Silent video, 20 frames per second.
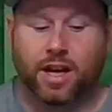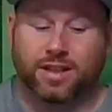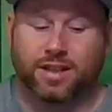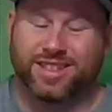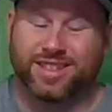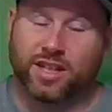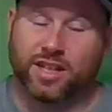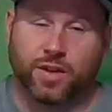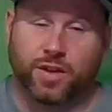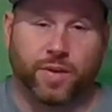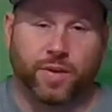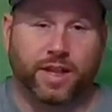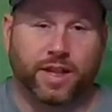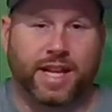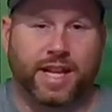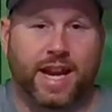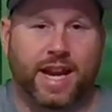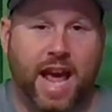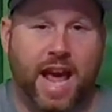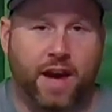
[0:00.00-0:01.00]
Doesn't really
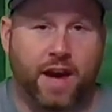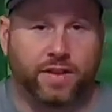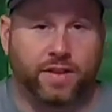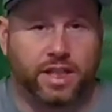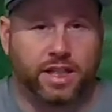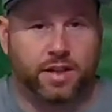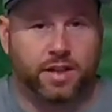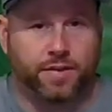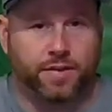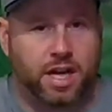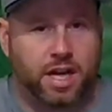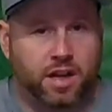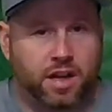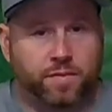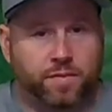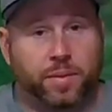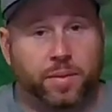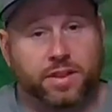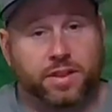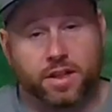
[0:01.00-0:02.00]
get heavily
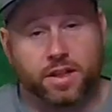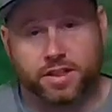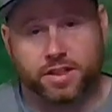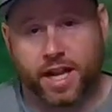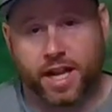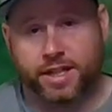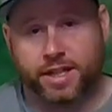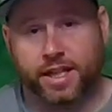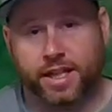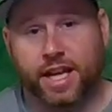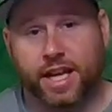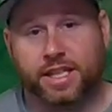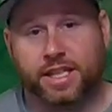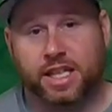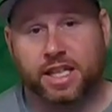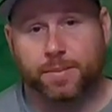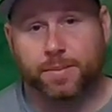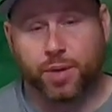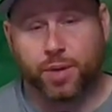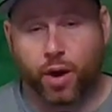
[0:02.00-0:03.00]
involved, but does tend to get
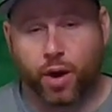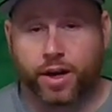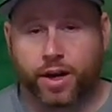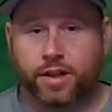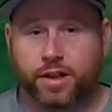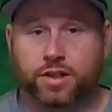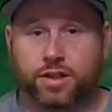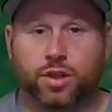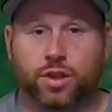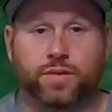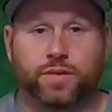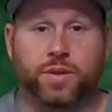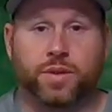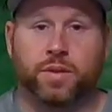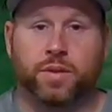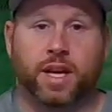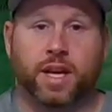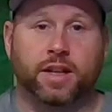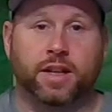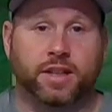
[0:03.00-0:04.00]
deep targets. So if you
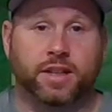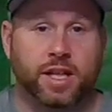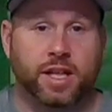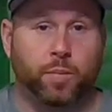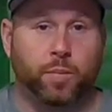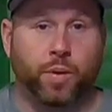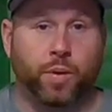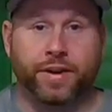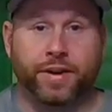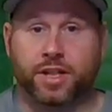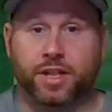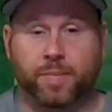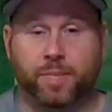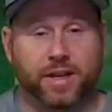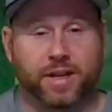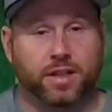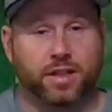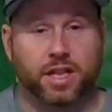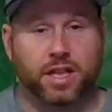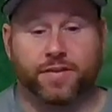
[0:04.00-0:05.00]
can get a deep one,
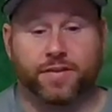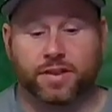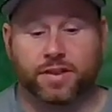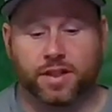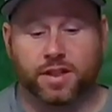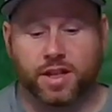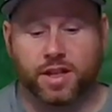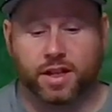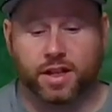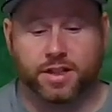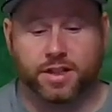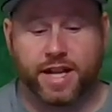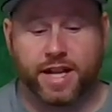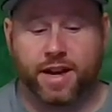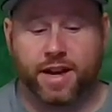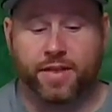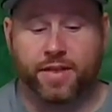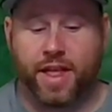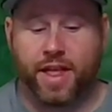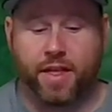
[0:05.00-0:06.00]
especially if it's a
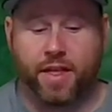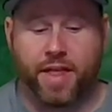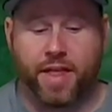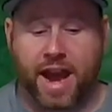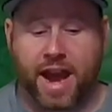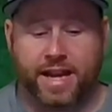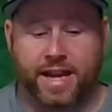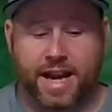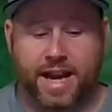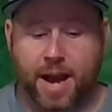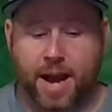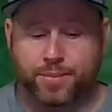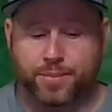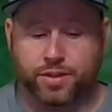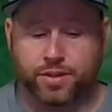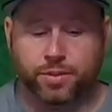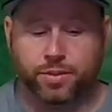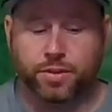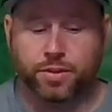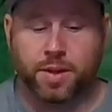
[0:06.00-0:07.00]
touchdown, that could
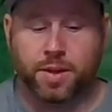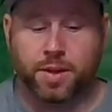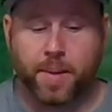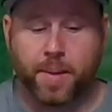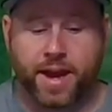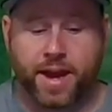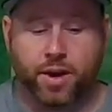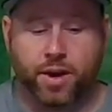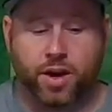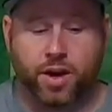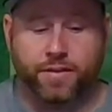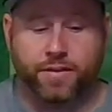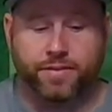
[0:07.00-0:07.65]
absolutely pay off.